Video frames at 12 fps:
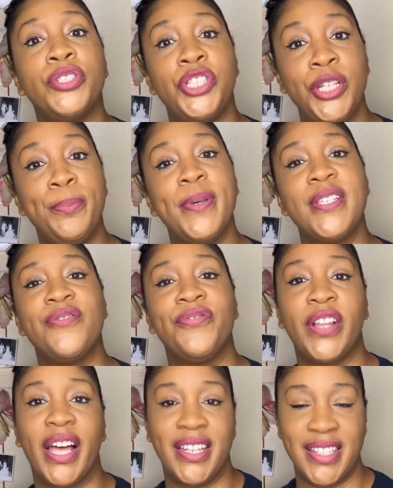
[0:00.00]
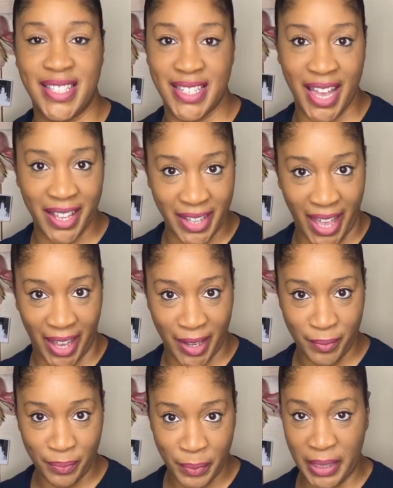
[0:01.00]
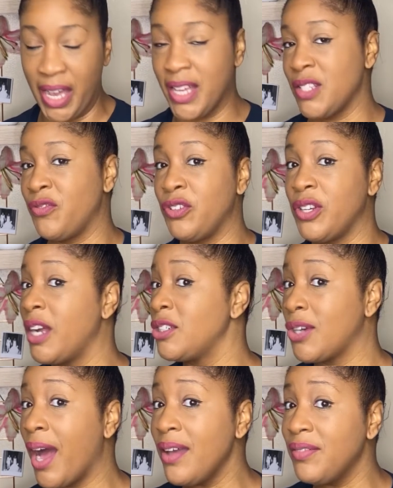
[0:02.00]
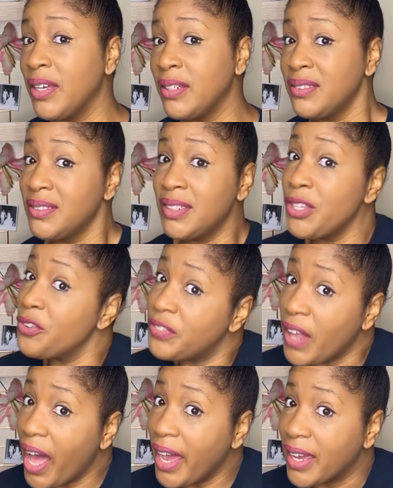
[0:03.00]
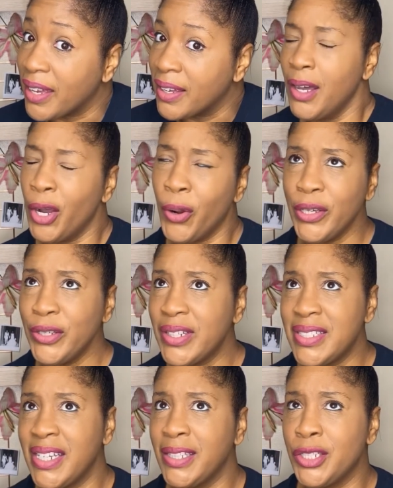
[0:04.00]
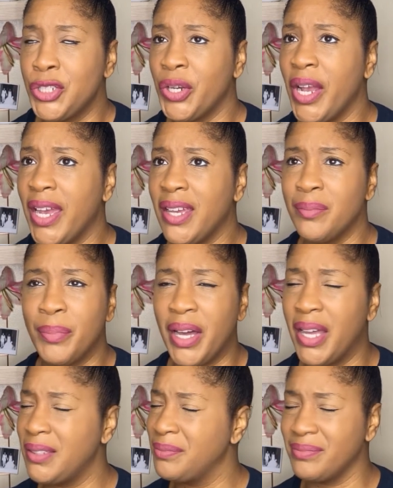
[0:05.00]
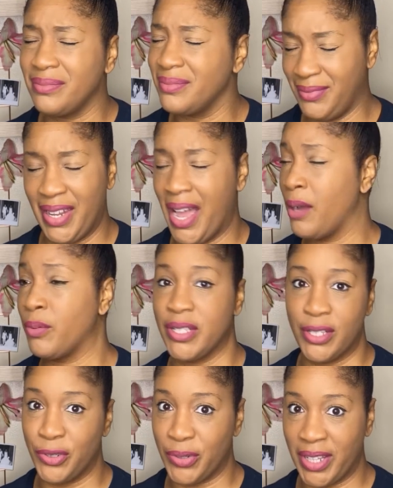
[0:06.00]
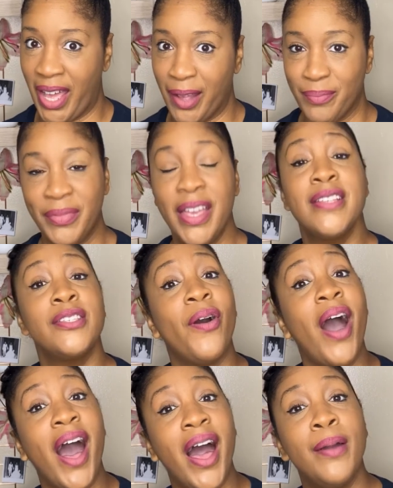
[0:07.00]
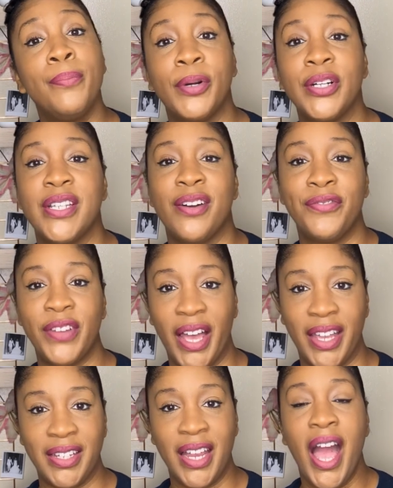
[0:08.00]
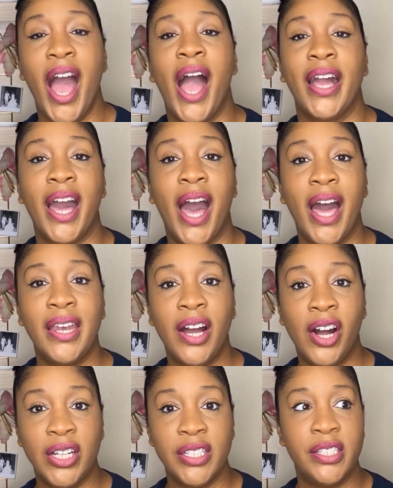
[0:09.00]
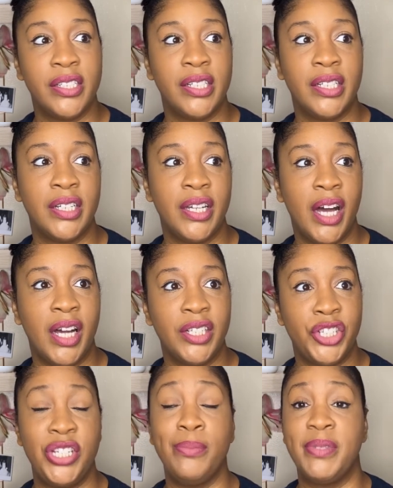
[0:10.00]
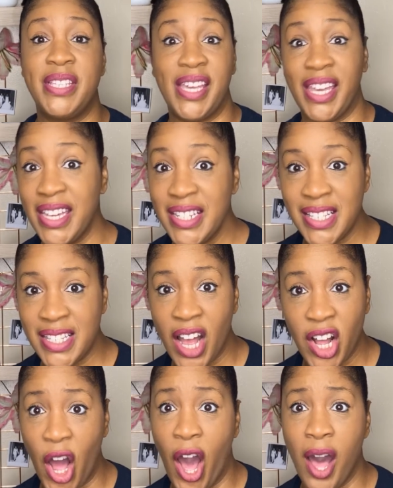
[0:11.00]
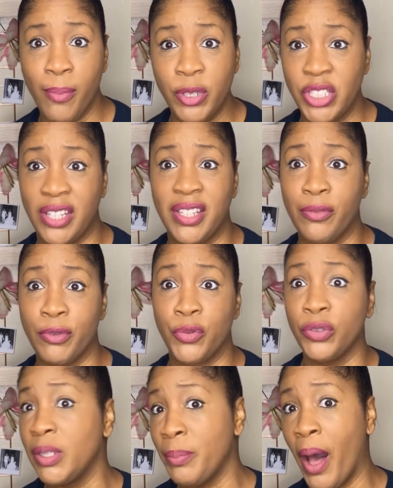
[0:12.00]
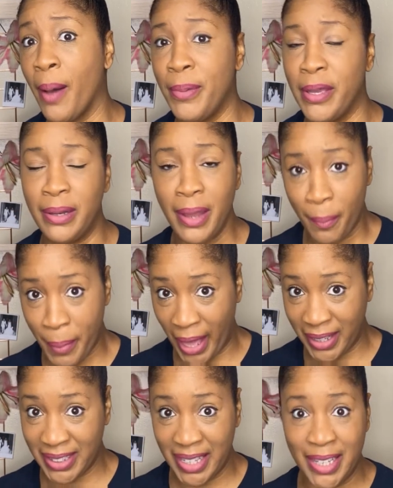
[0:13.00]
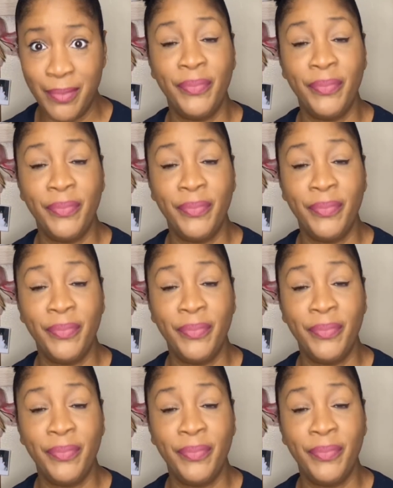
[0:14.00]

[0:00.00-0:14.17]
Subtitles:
cheapest flights to LA because if you're not driving, then you're flying. Or you could take the train, but I wasn't doing that. So I booked a flight. I got onto cheaptickets.com, which I think was really poppin' back then.